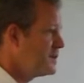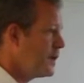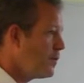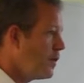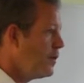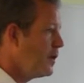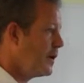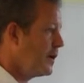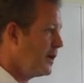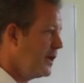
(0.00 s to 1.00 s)
is no
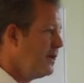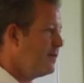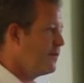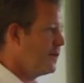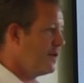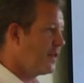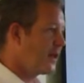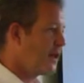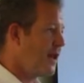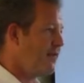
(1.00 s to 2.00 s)
longer, even at
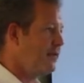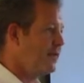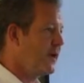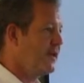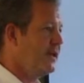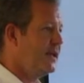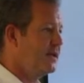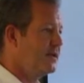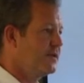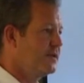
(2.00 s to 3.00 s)
that level of
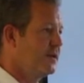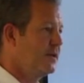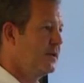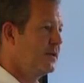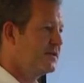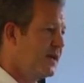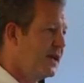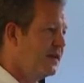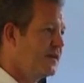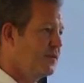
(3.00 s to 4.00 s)
ideas,
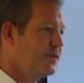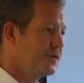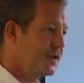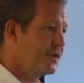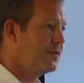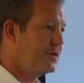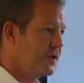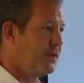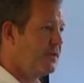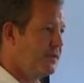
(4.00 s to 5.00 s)
saying that it will secure the
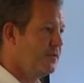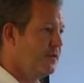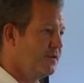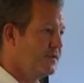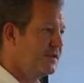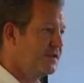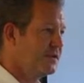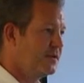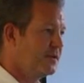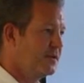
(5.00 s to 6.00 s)
security of all its
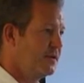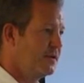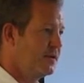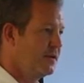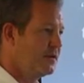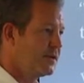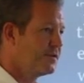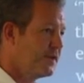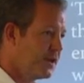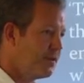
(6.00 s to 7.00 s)
citizens. So
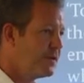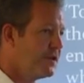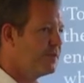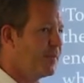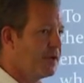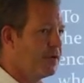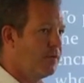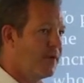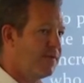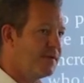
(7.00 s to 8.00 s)
security has
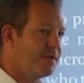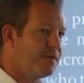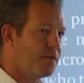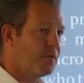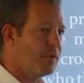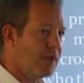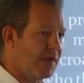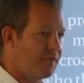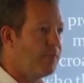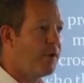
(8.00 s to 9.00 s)
become, even at a formal
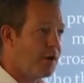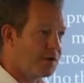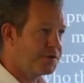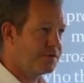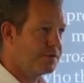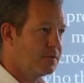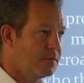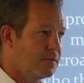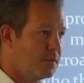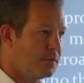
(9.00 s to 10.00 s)
level, partial.
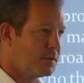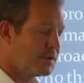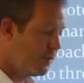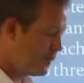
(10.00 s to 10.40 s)
So